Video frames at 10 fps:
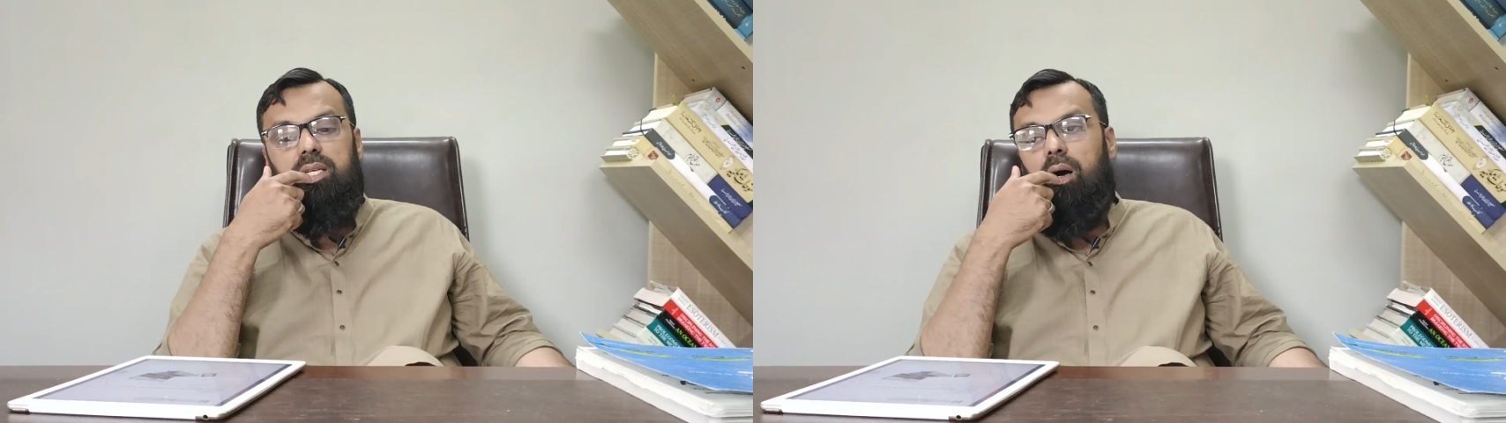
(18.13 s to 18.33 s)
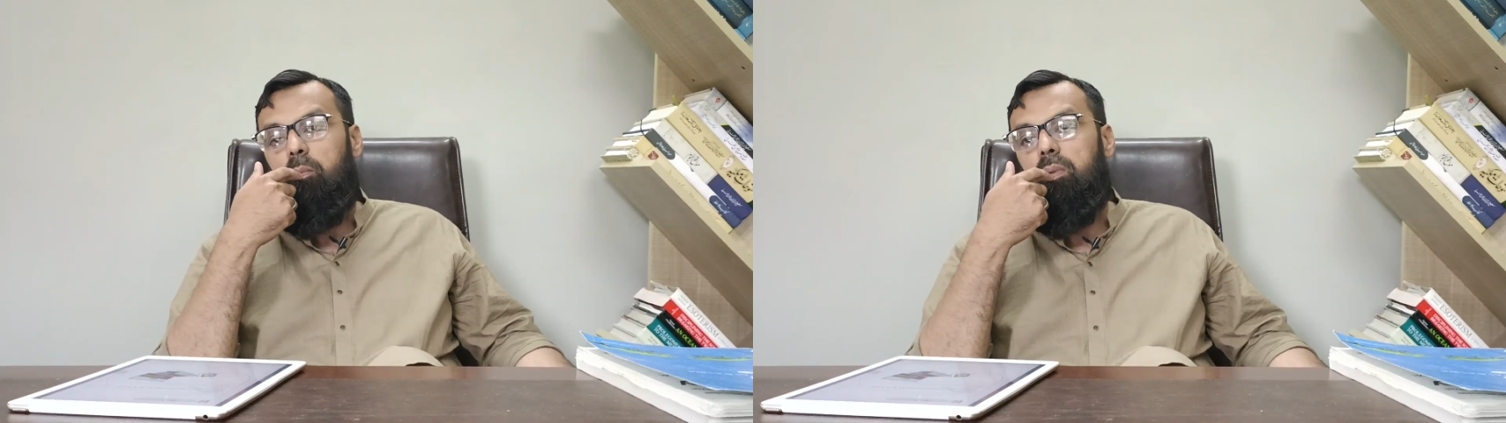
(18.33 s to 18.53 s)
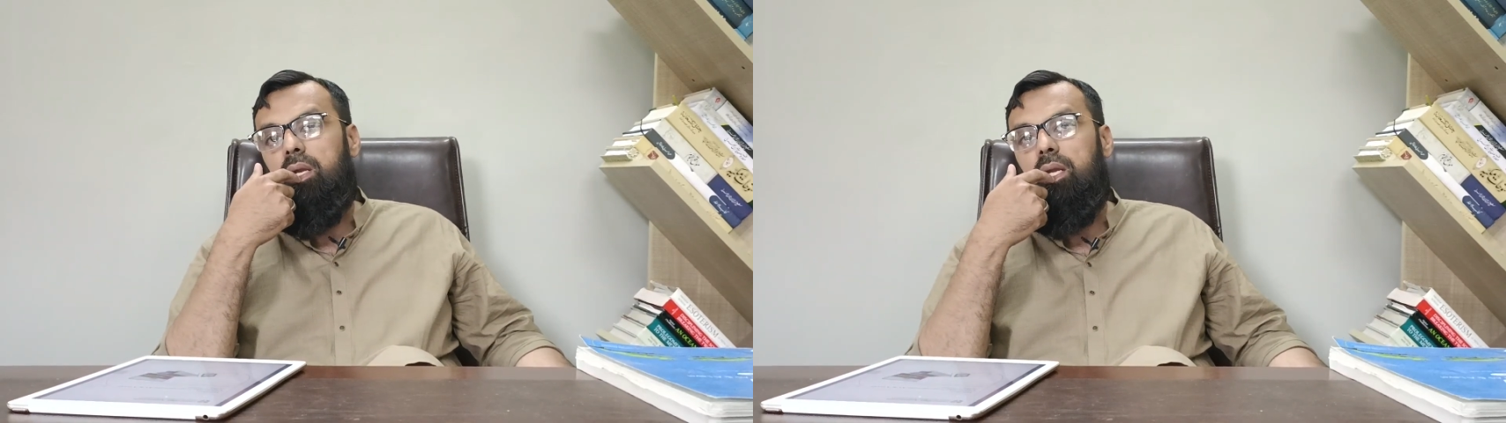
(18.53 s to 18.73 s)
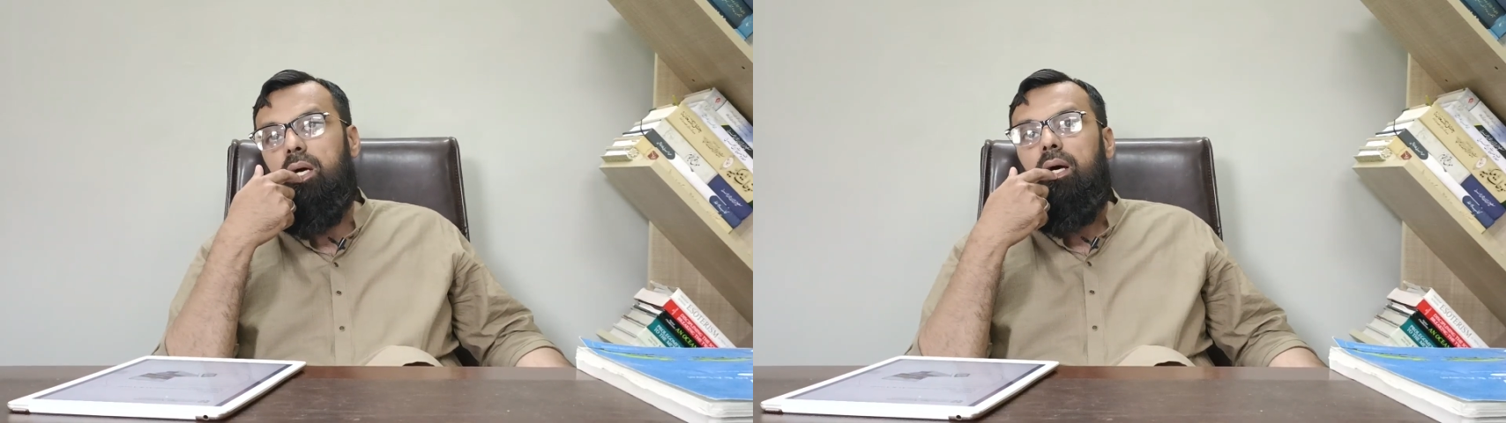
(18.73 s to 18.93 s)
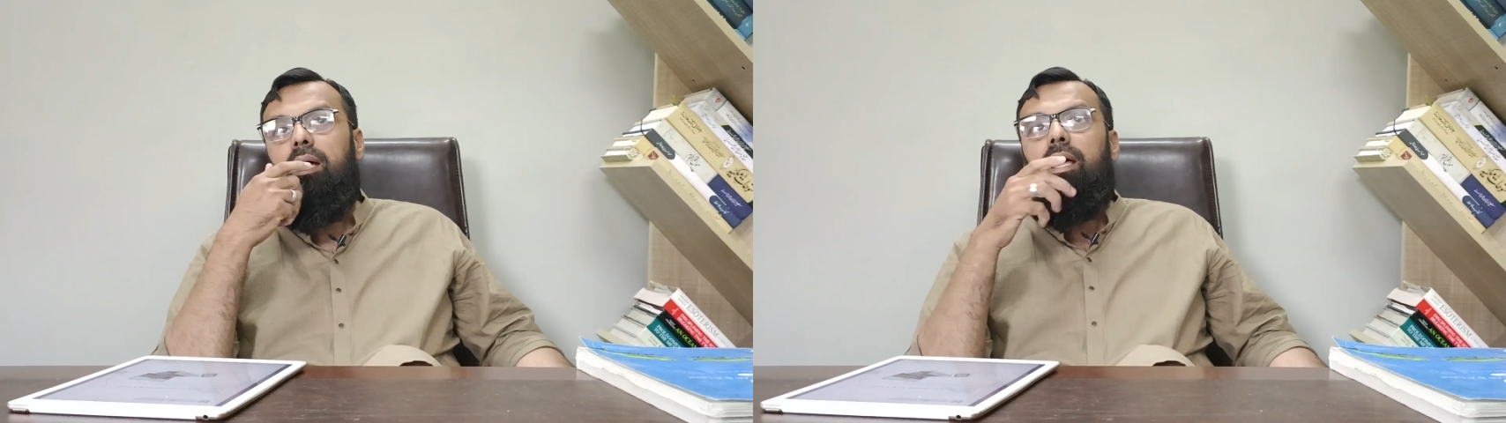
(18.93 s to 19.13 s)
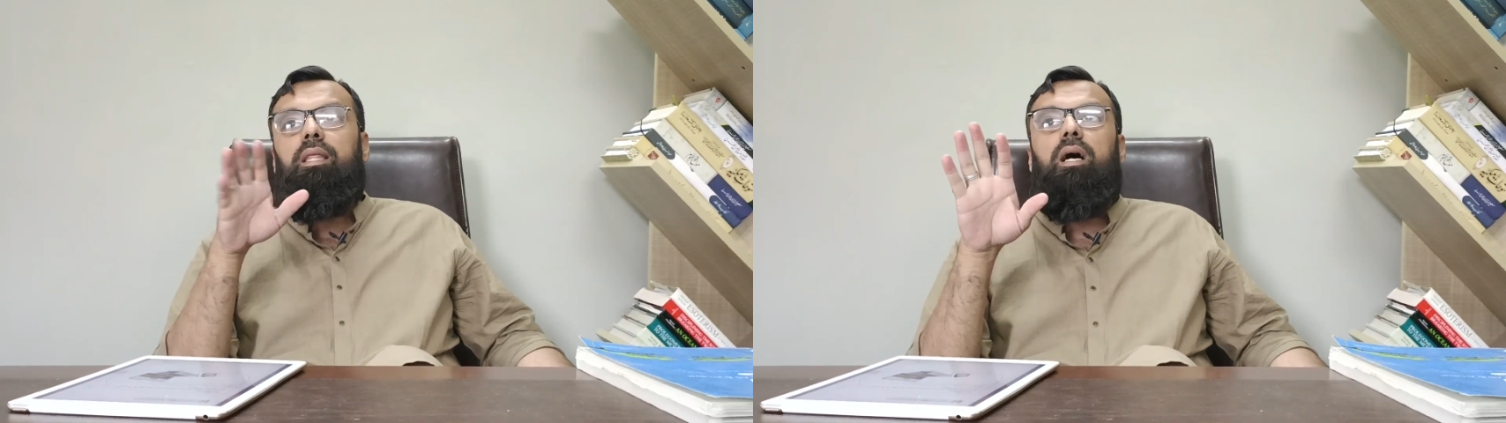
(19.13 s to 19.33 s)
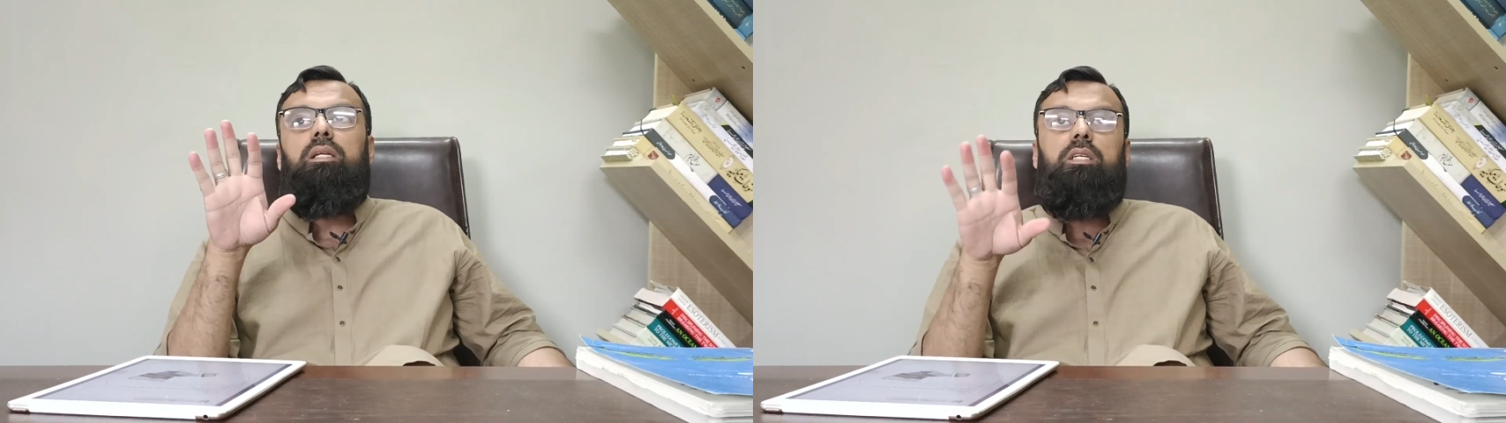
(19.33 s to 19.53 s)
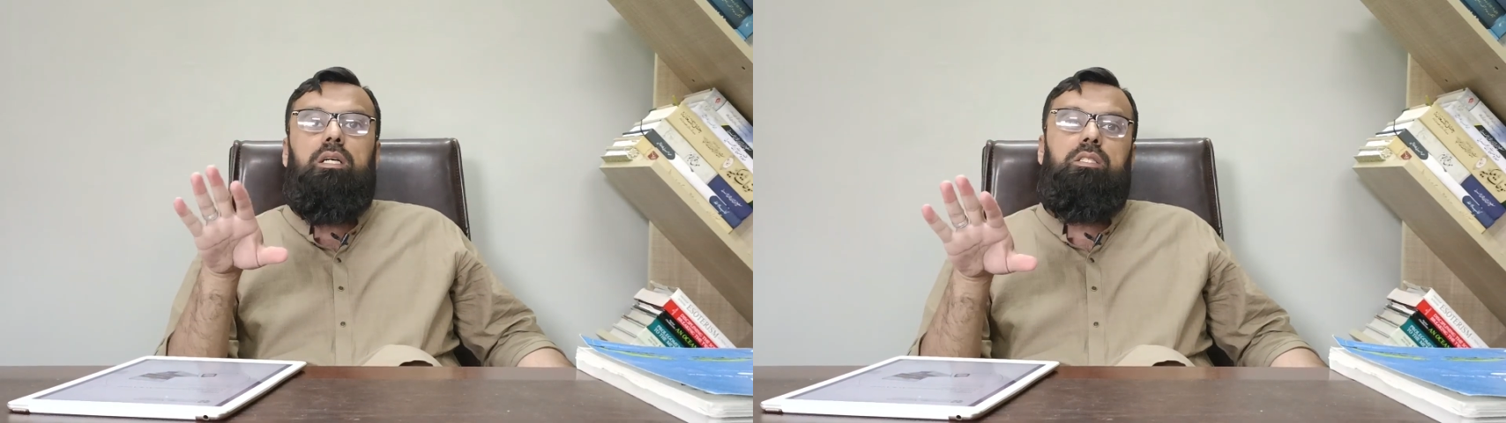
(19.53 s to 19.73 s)
There
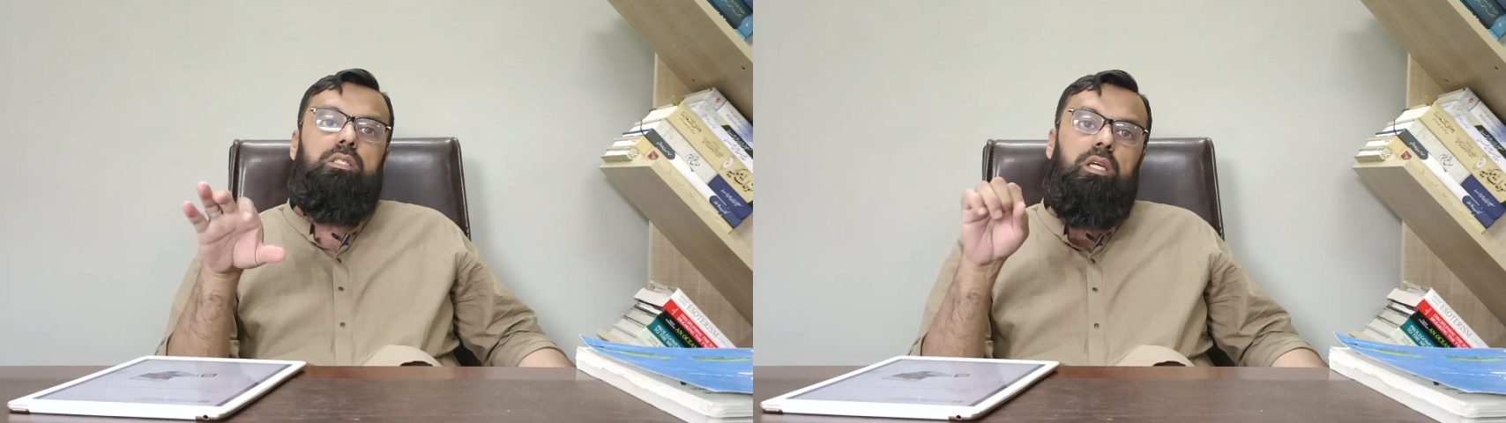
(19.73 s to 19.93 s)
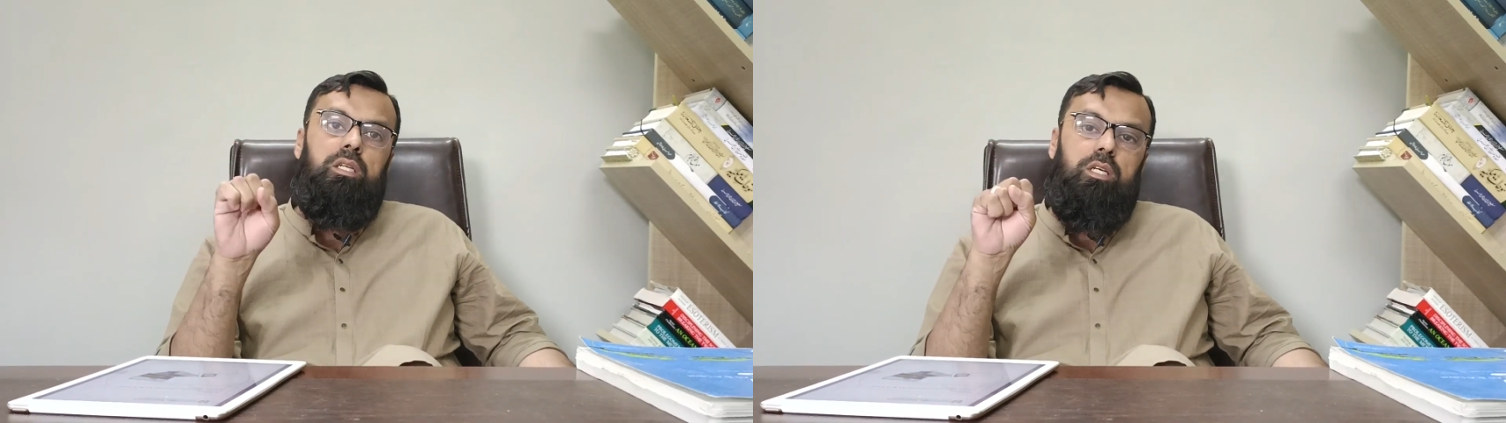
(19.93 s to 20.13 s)
are dozens and